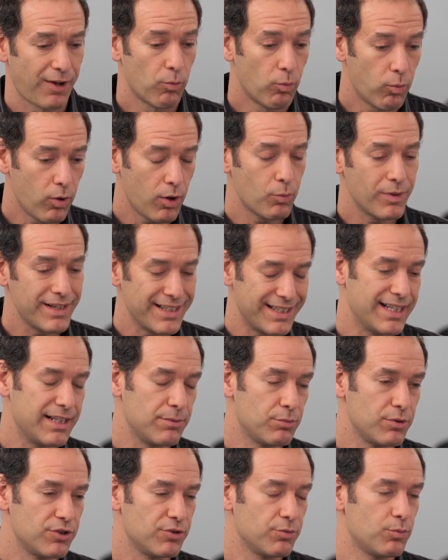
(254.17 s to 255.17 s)
we
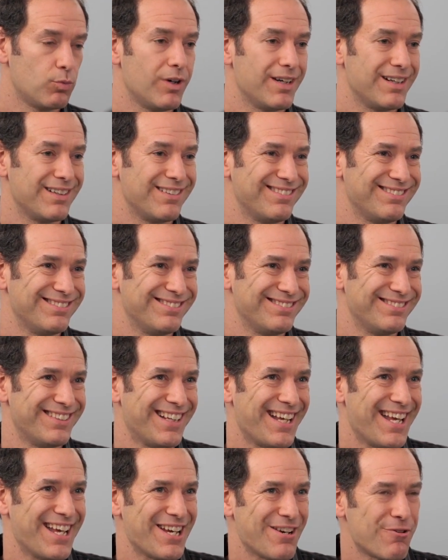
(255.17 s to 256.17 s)
did was what
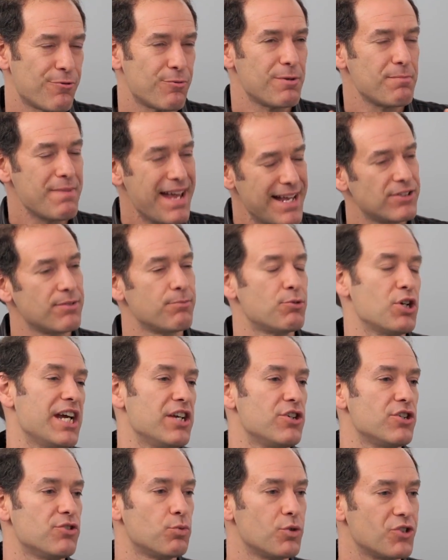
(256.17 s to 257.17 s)
we made some
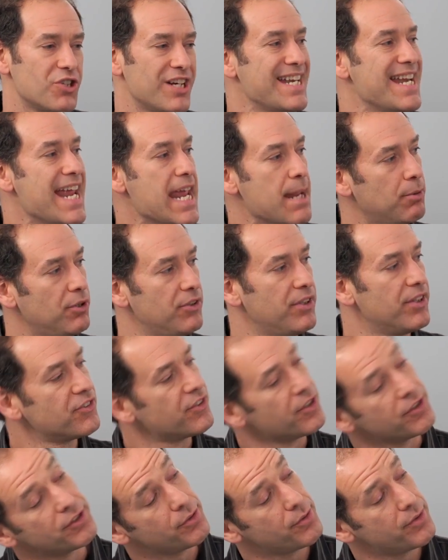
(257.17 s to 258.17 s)
changes which enabled
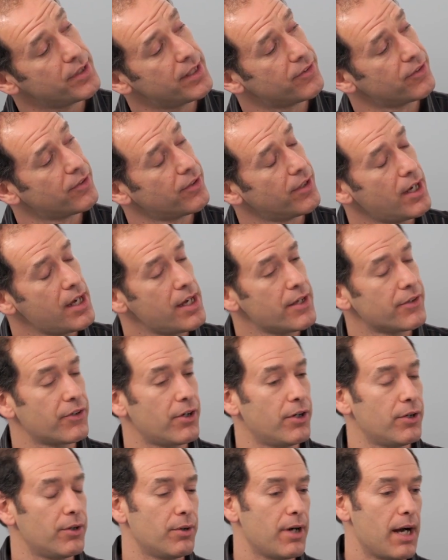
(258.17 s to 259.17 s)
us to do this.
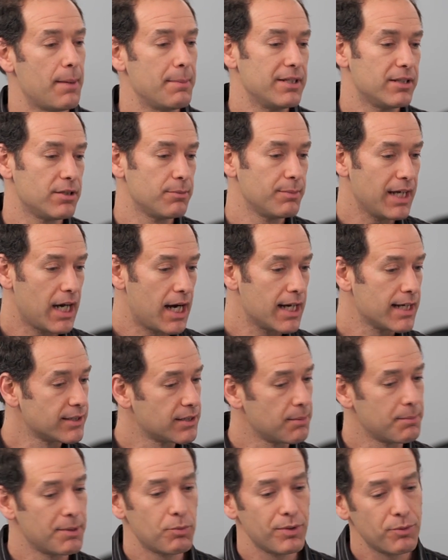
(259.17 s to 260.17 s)
So, I mean, to be
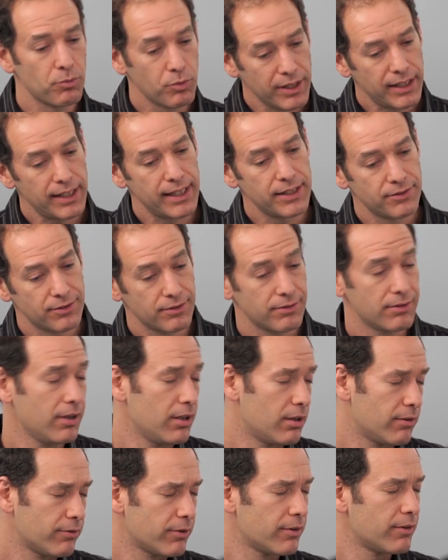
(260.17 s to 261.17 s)
honest, I mean, we realized,
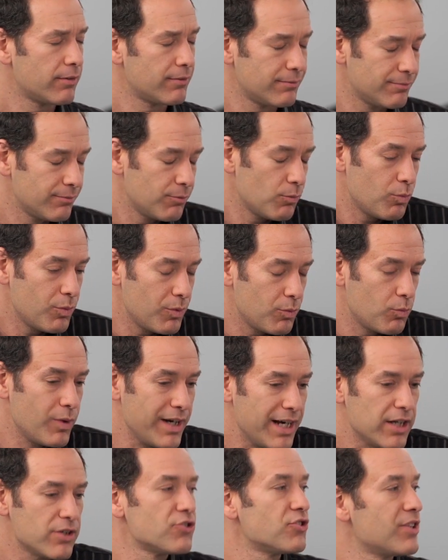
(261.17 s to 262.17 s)
you know,
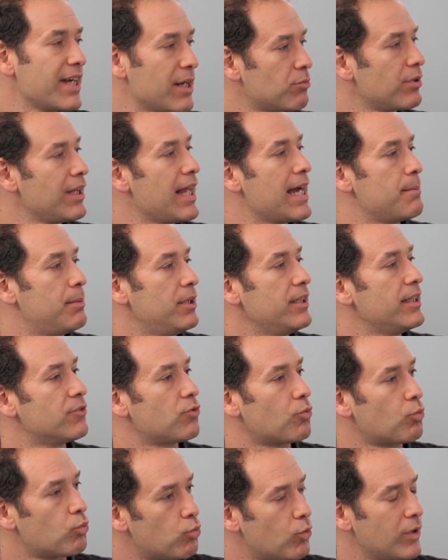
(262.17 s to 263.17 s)
we understand reliability
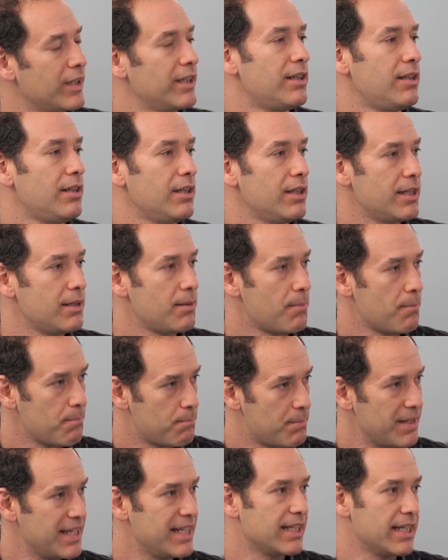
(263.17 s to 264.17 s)
is a real
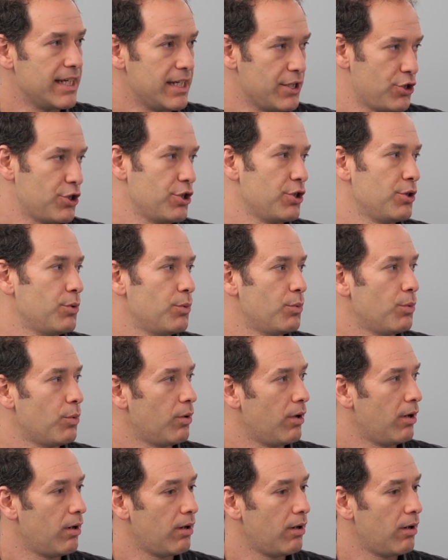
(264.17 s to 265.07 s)
big issue